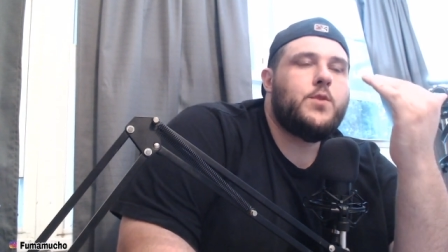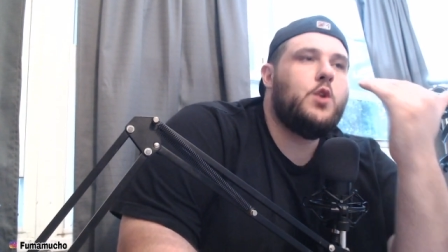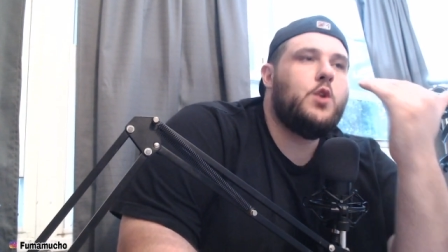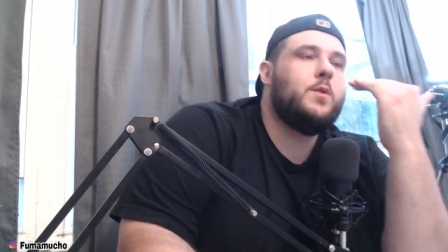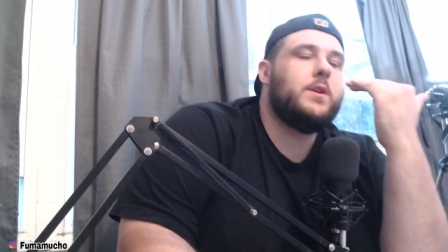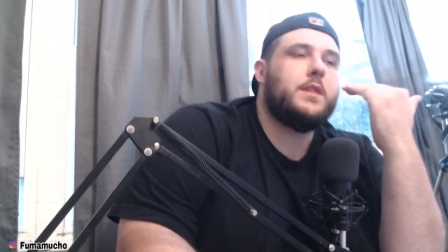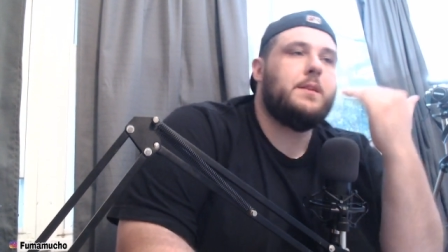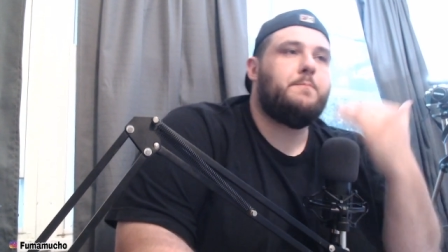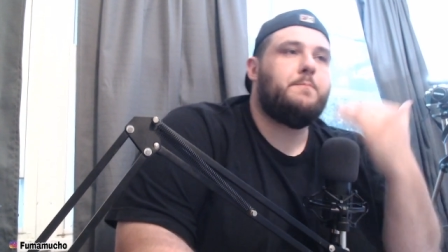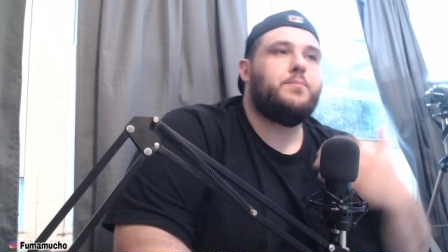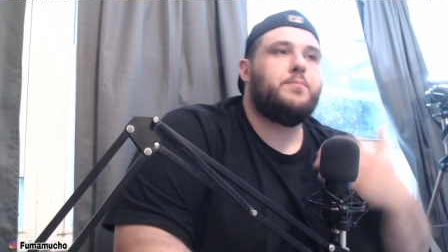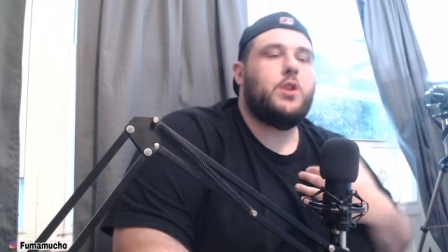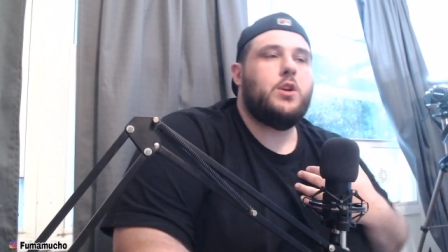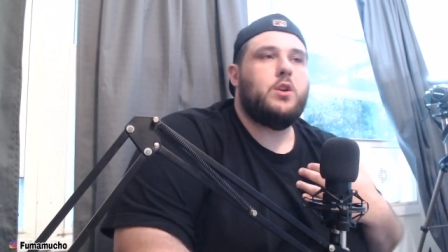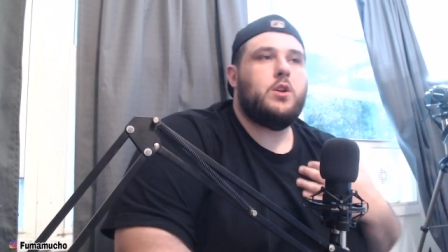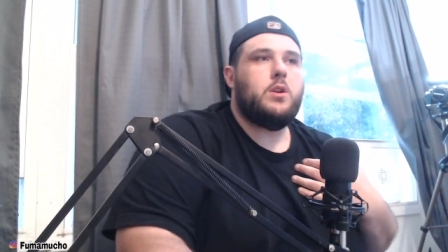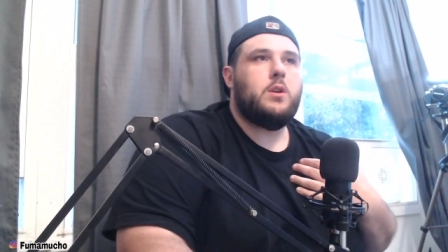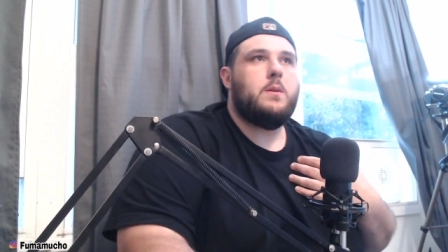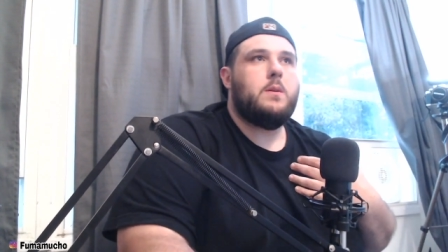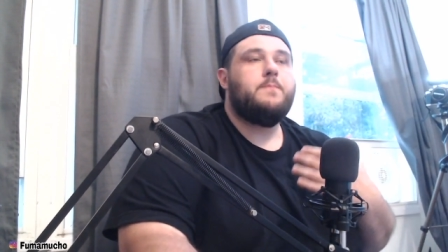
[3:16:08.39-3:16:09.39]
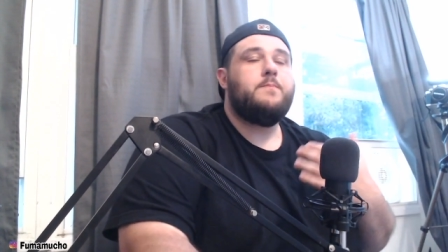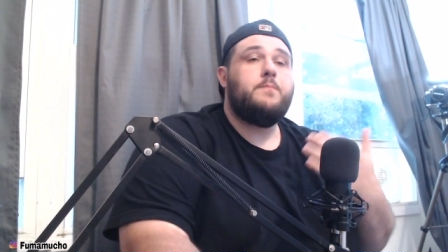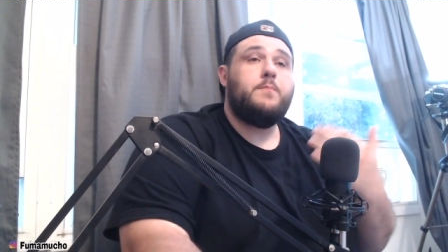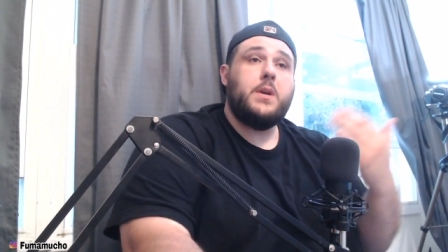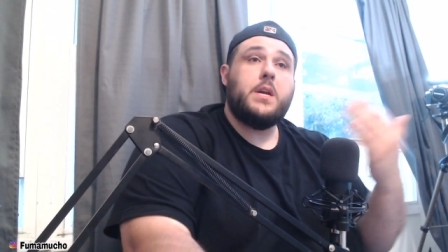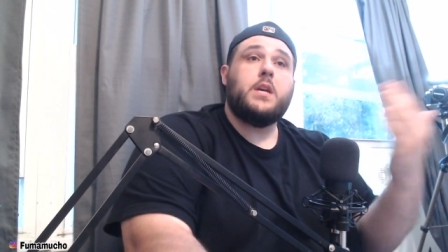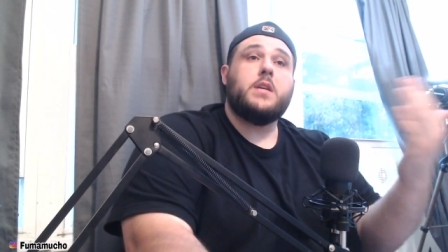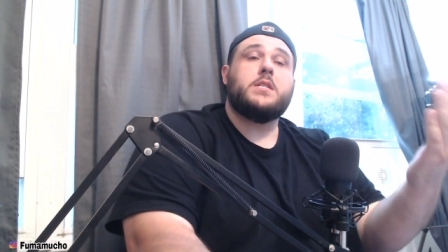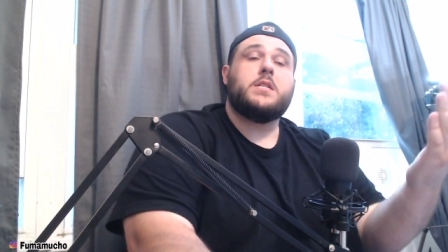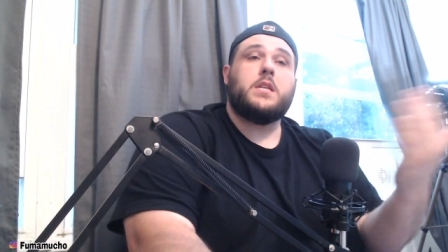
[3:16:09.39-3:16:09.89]
You were
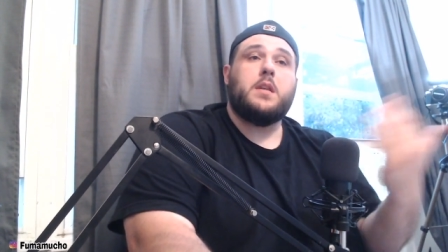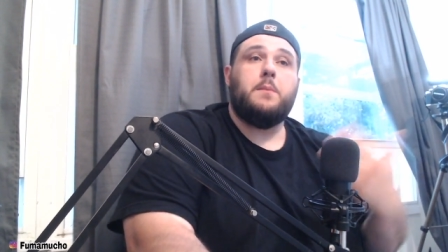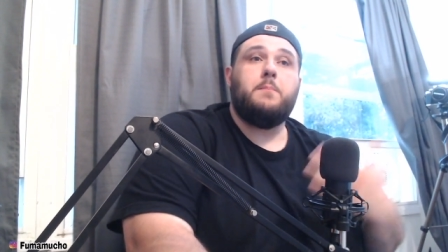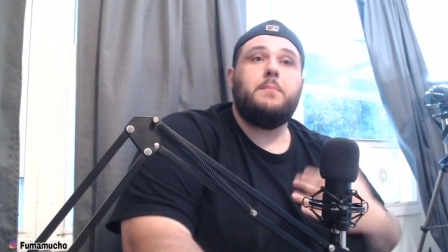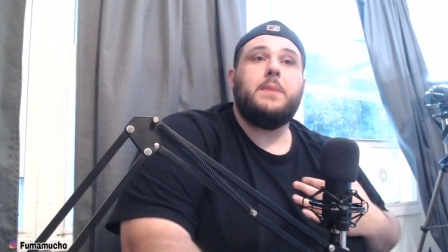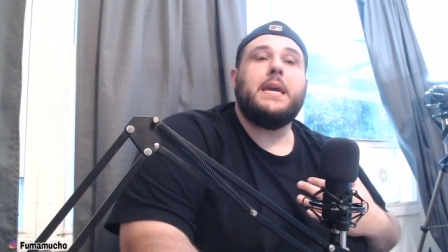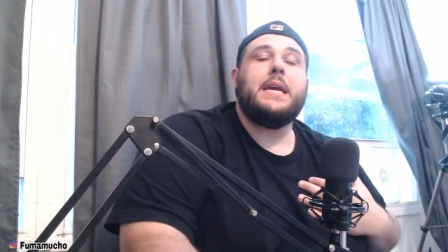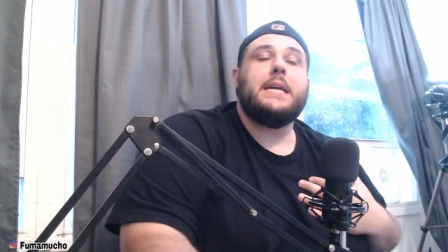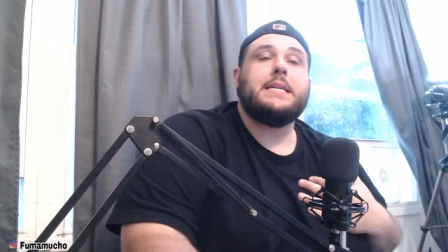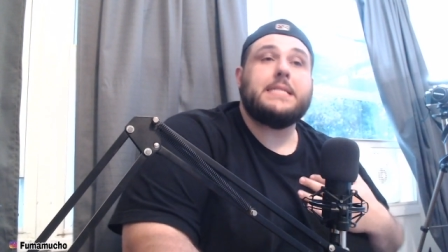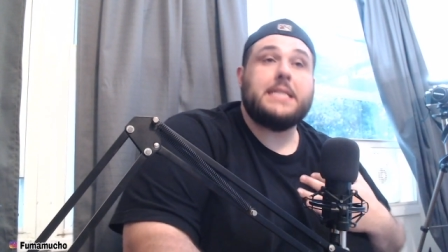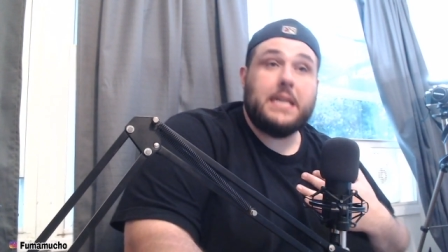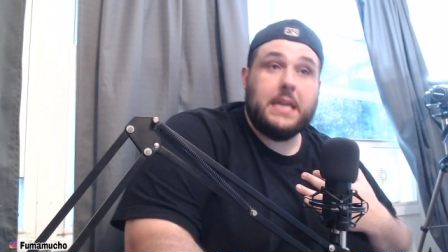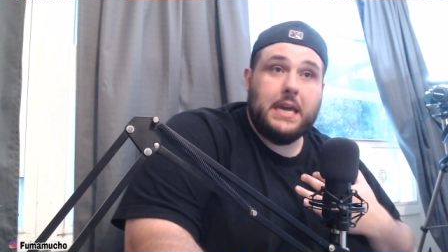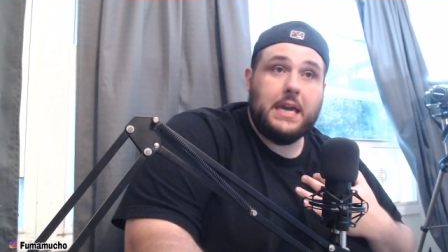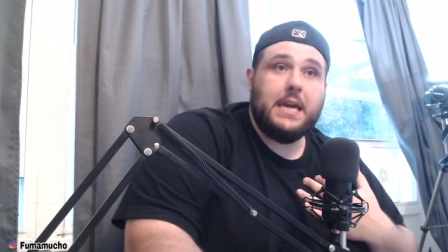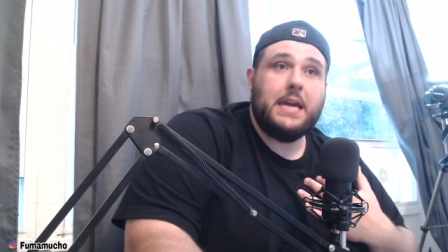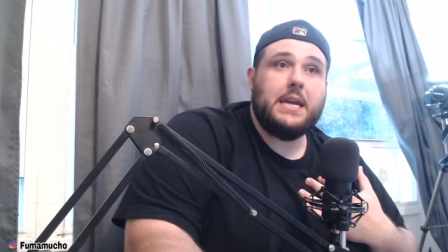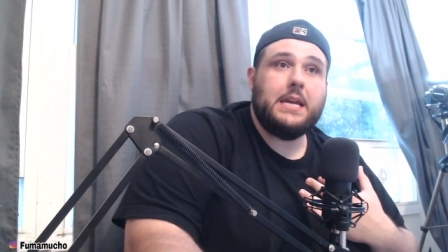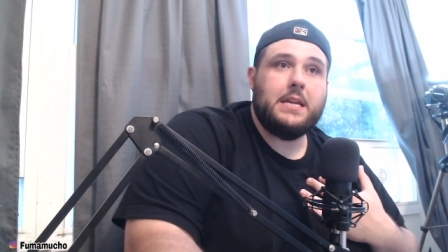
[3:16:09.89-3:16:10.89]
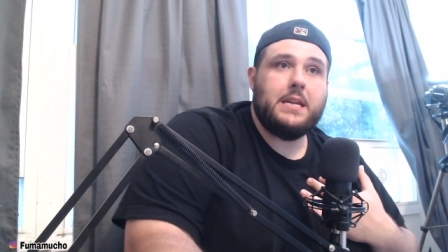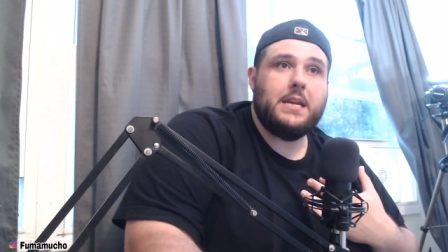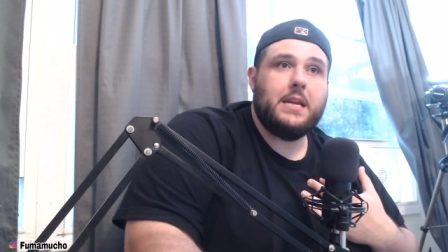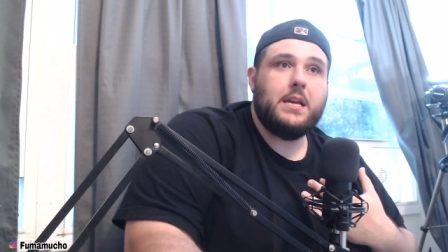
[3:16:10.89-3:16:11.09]
because to me as a kid,